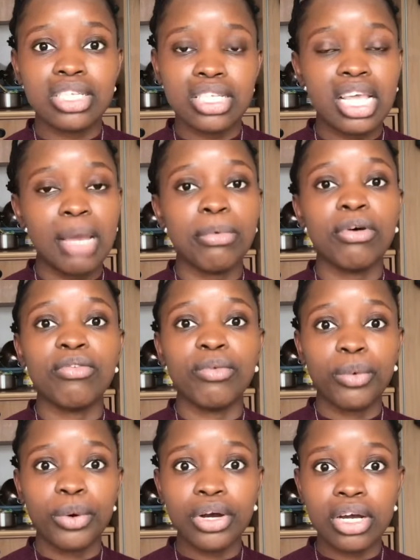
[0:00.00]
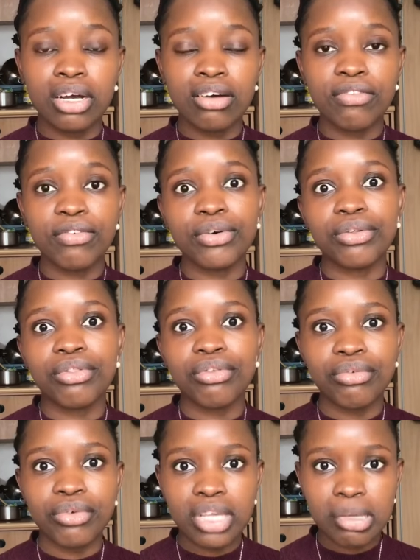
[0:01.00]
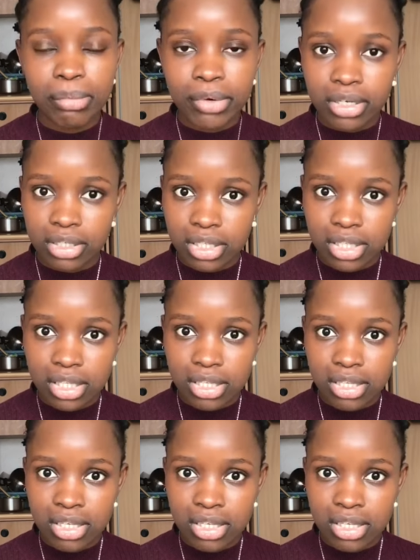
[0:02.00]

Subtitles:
this type of work for 3 months.